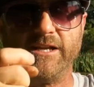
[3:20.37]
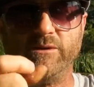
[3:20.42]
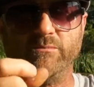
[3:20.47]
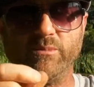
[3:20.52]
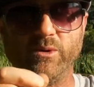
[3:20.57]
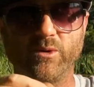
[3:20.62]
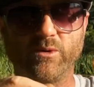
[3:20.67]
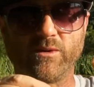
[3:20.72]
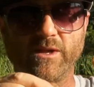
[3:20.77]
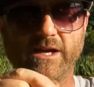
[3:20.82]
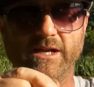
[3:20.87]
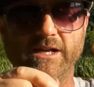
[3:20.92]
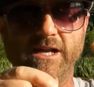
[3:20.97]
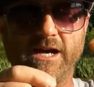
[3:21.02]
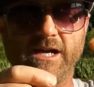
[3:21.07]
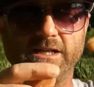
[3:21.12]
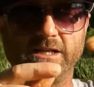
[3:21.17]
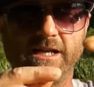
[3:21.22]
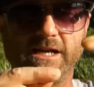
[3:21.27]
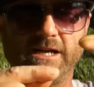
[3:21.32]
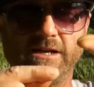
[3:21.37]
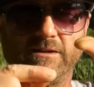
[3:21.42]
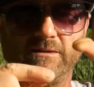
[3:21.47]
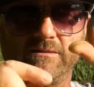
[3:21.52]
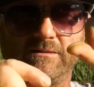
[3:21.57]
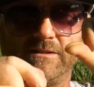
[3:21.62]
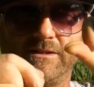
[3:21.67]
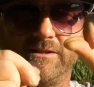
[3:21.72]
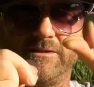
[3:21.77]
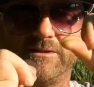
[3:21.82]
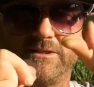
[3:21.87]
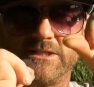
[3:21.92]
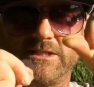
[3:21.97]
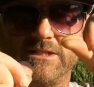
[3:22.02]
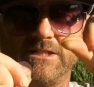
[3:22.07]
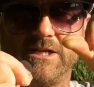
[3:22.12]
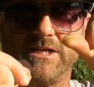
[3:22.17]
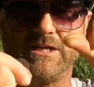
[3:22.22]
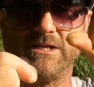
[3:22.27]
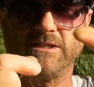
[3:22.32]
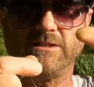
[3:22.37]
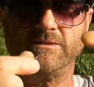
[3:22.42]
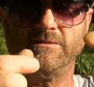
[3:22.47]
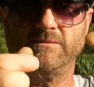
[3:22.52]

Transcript: you pull that knot down until it's snug.